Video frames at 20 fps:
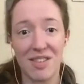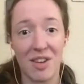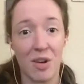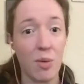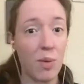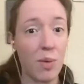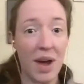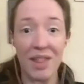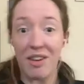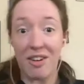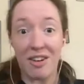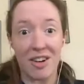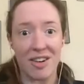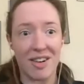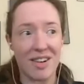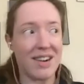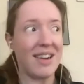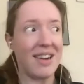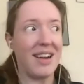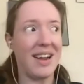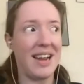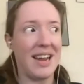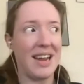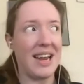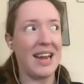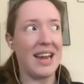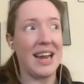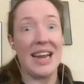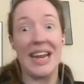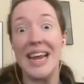So whether
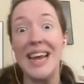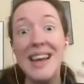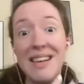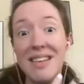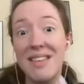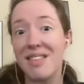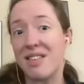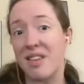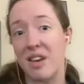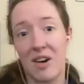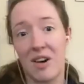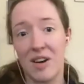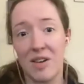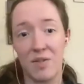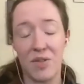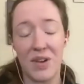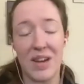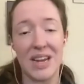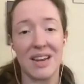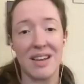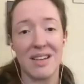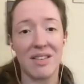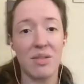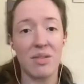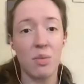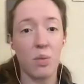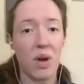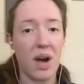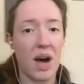it is on Venus,